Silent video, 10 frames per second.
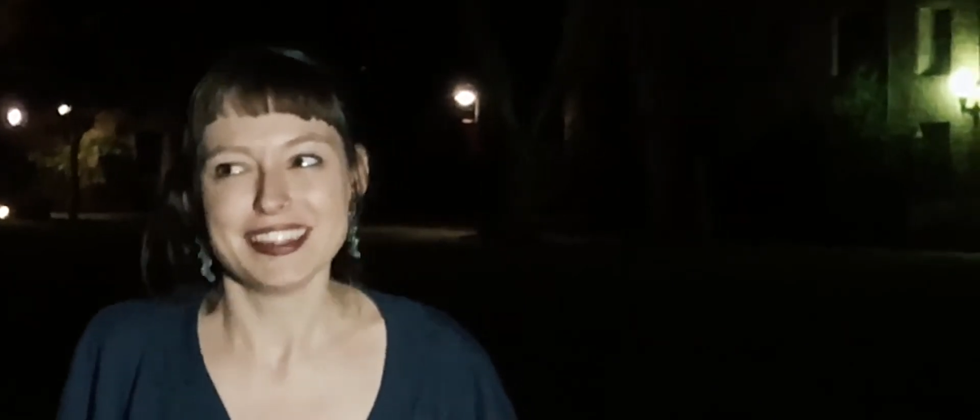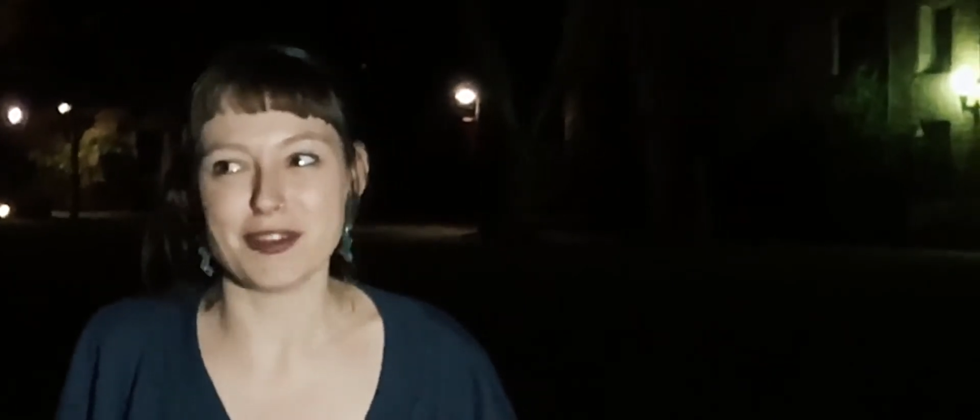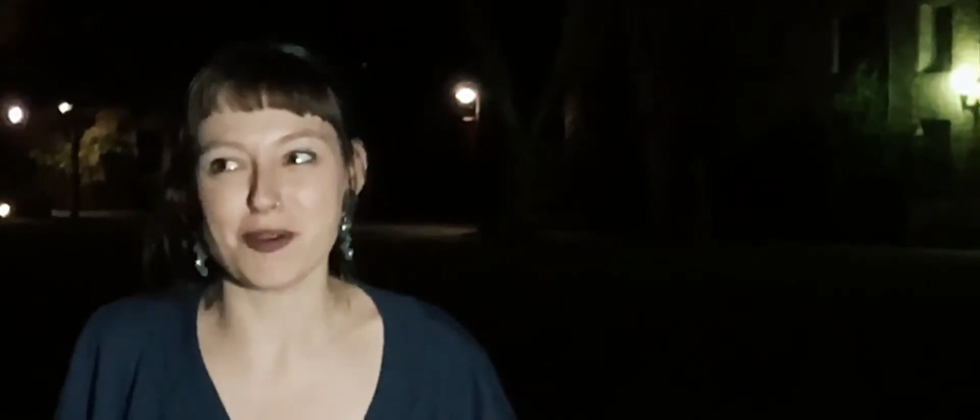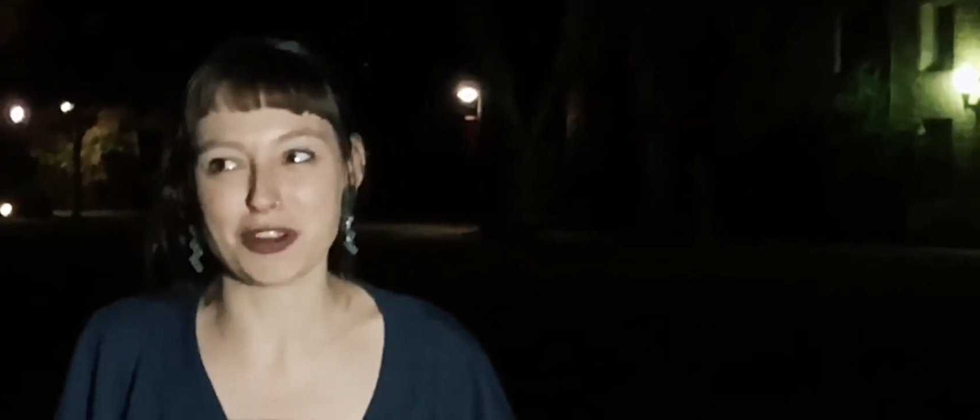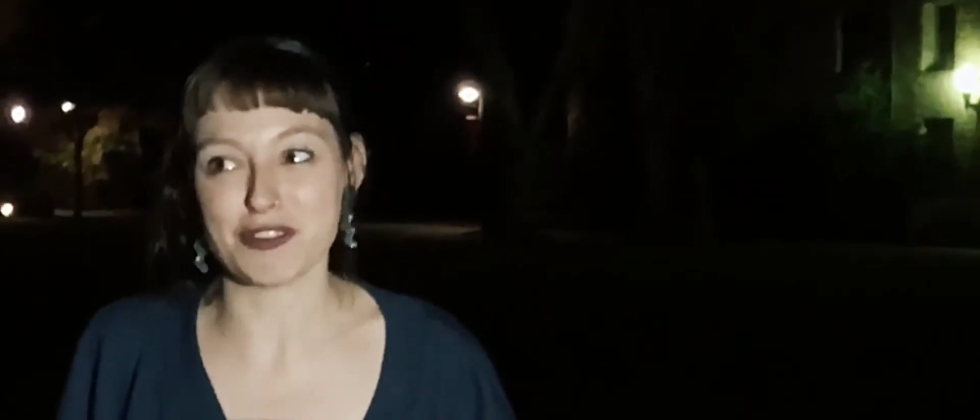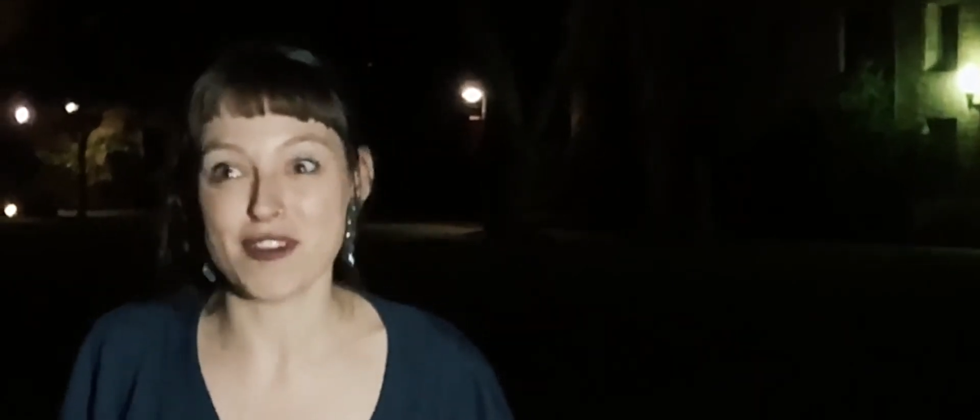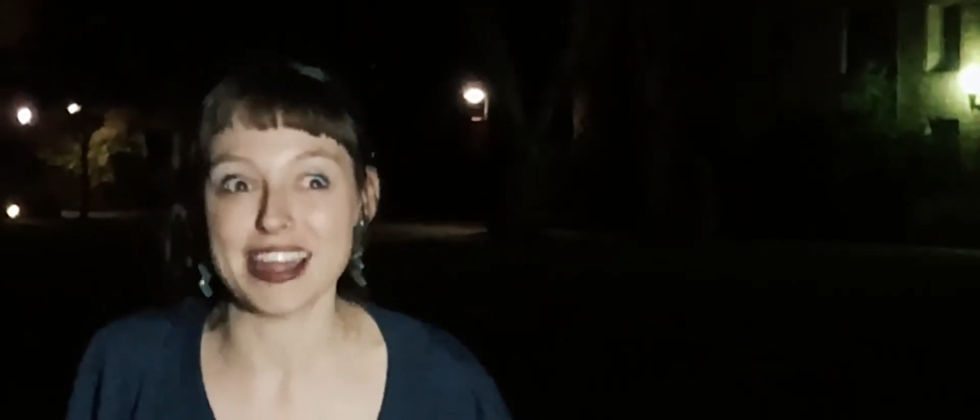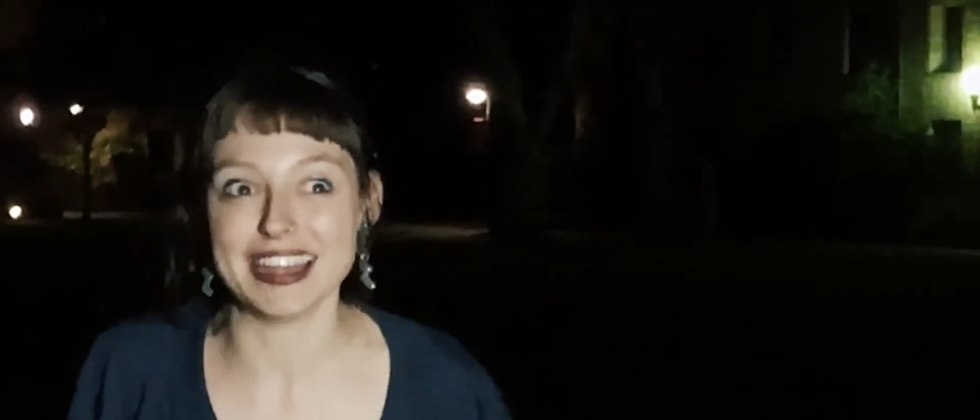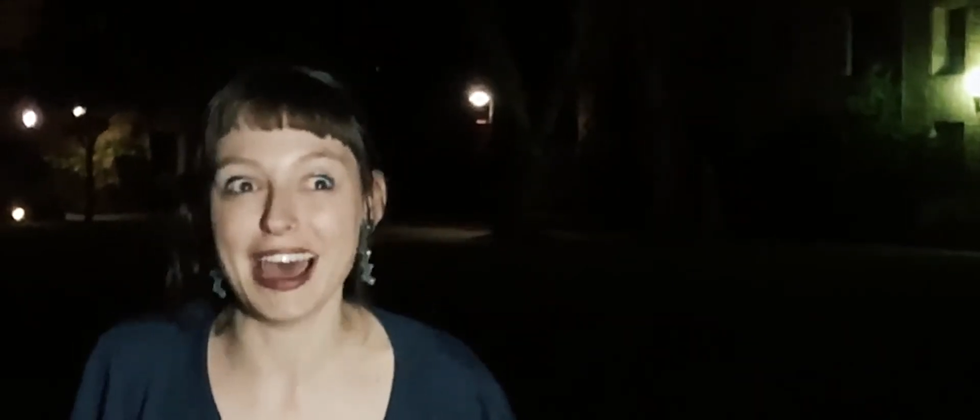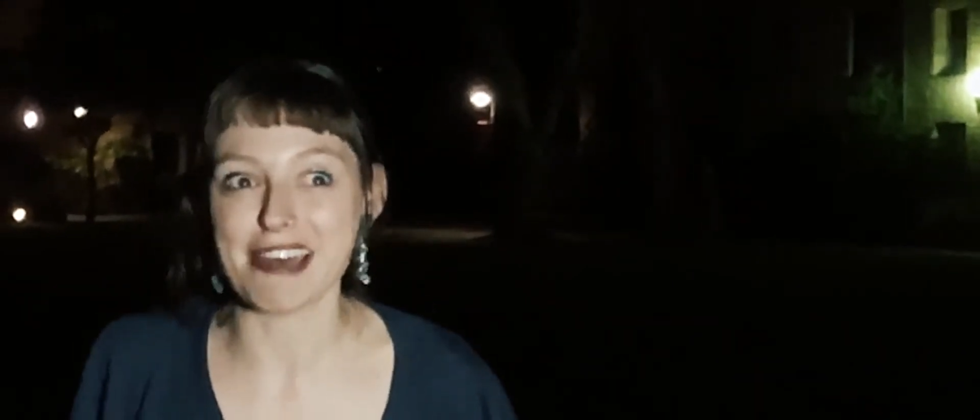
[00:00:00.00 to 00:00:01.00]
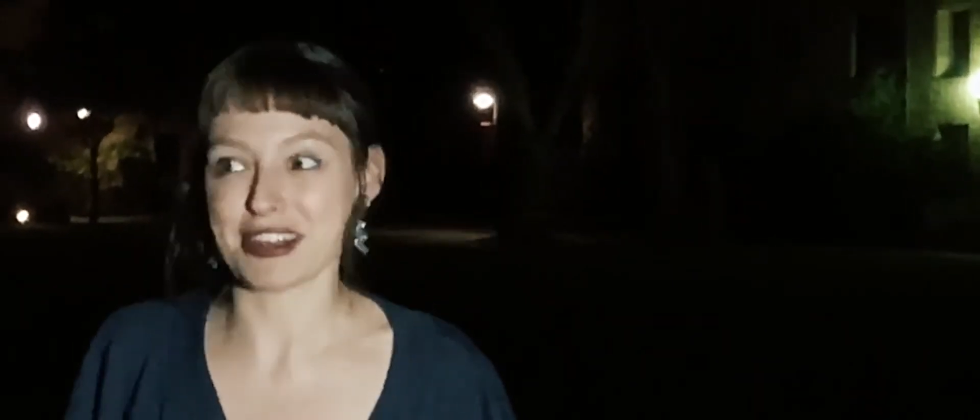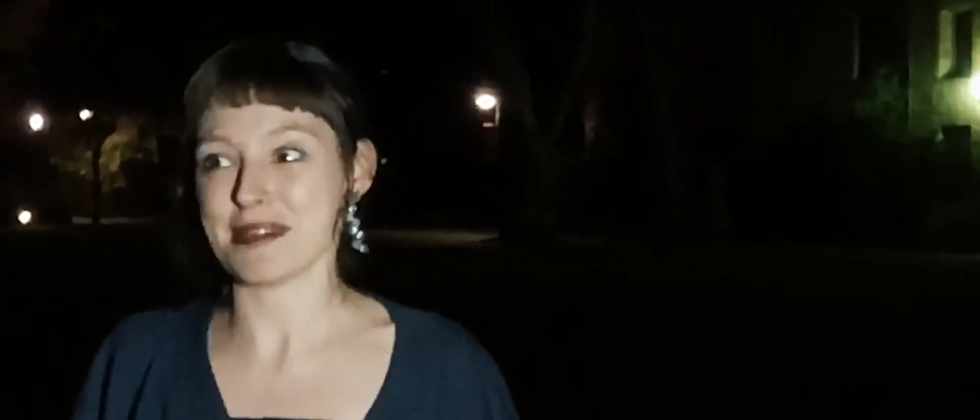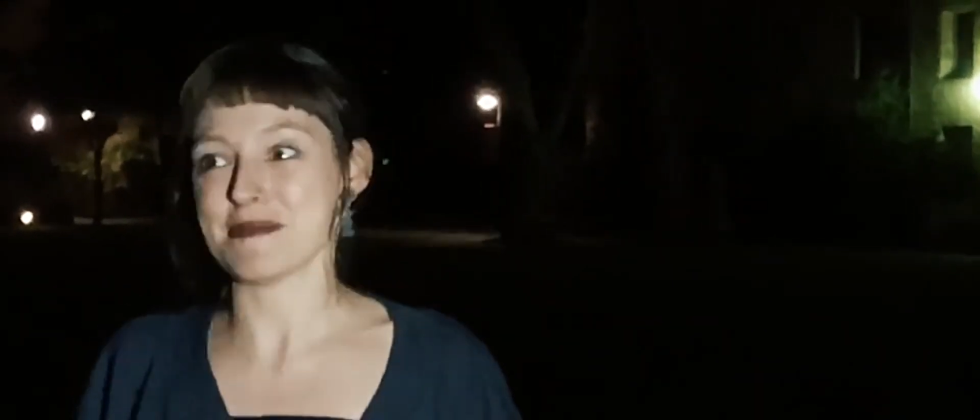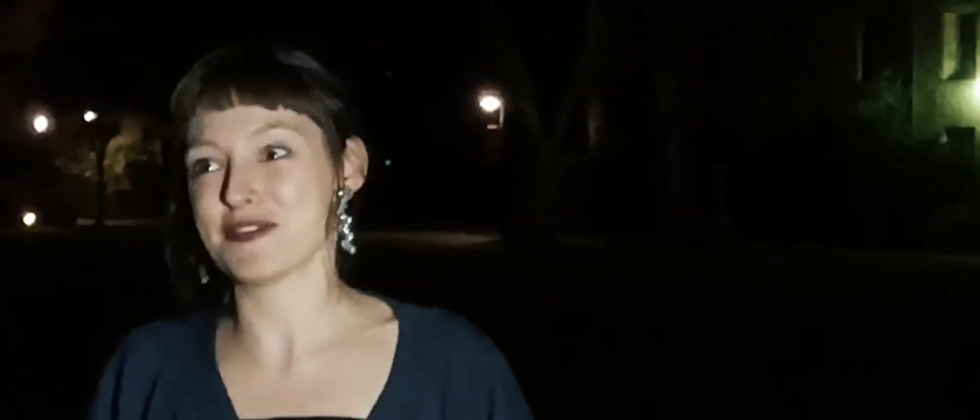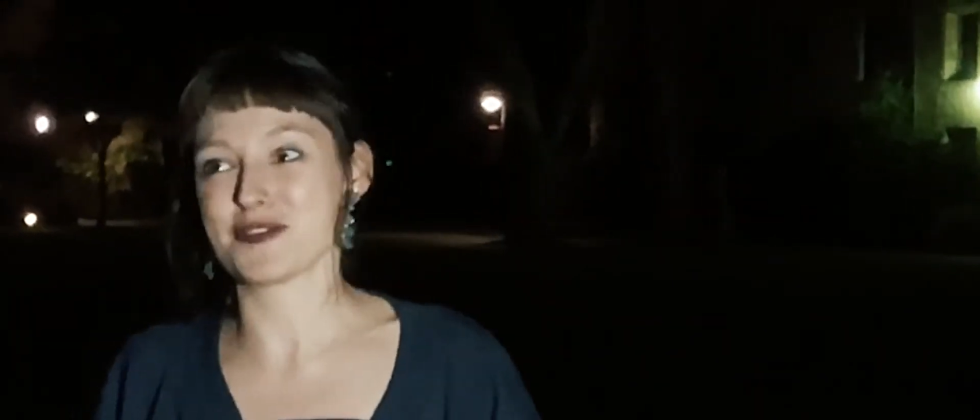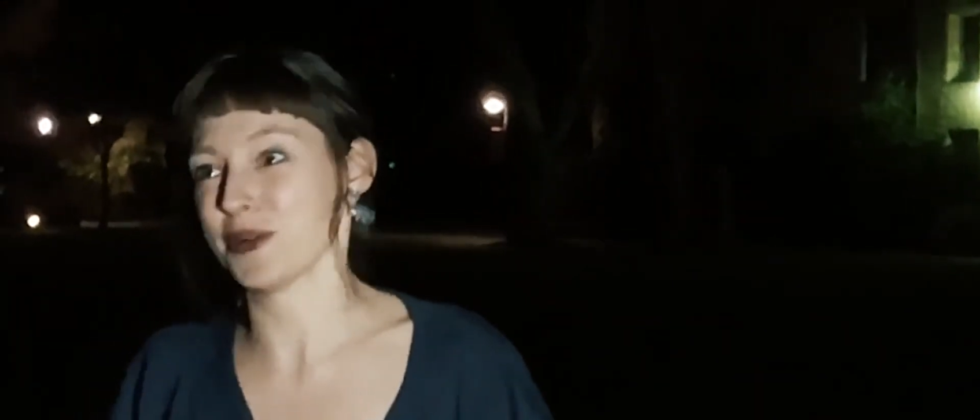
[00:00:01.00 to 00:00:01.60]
They're all going to find out that I'm a